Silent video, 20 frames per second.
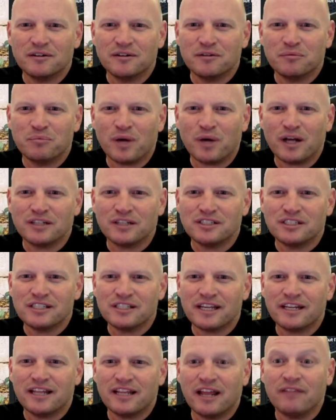Uh, Bosch,
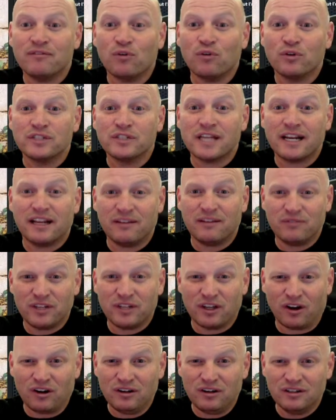is that an, oh, is that an
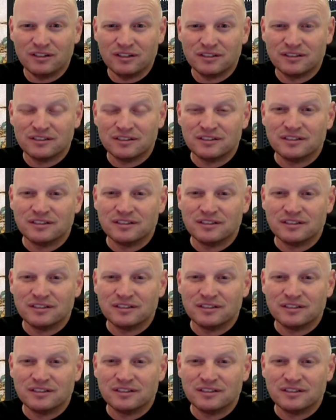NBR?